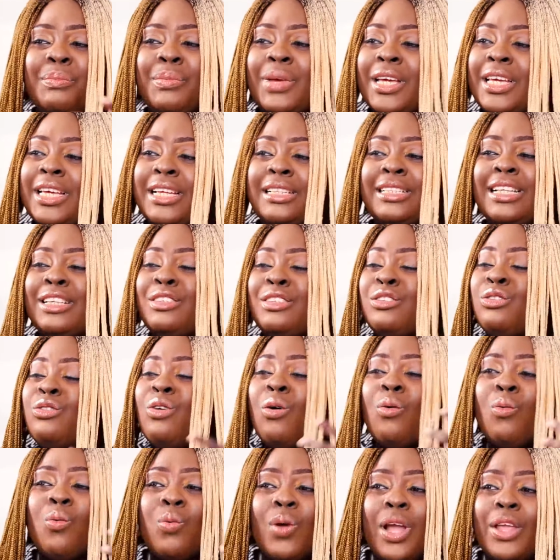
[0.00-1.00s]
to make it. There's
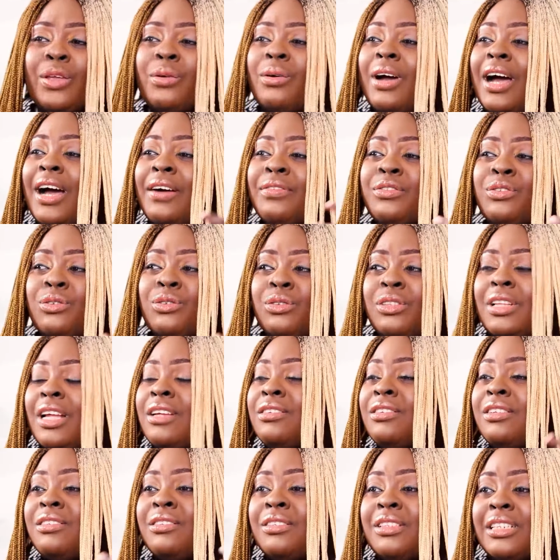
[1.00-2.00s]
no way you have
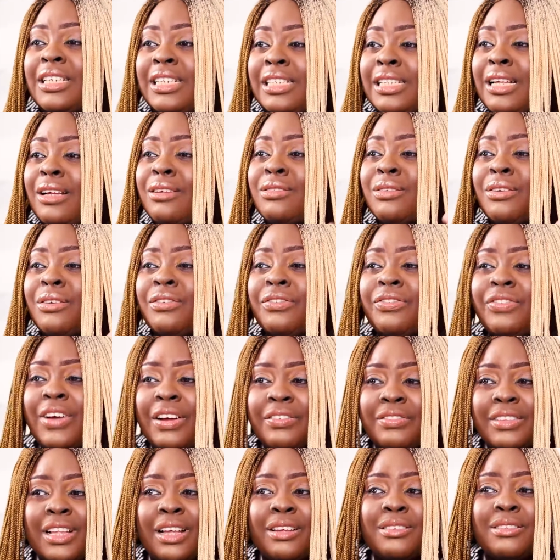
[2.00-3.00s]
2,000 to 3,000,
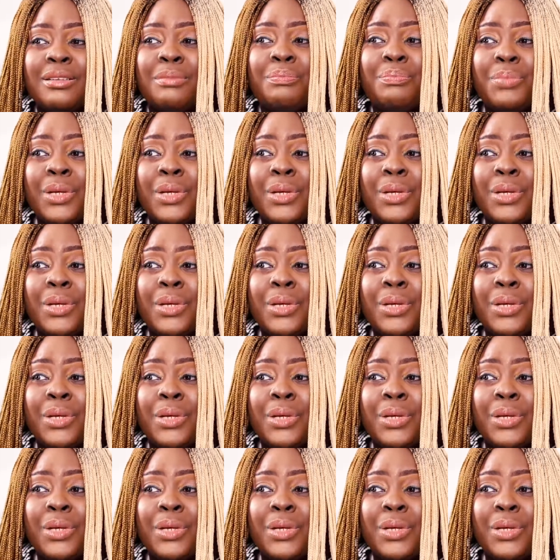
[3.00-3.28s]
5,000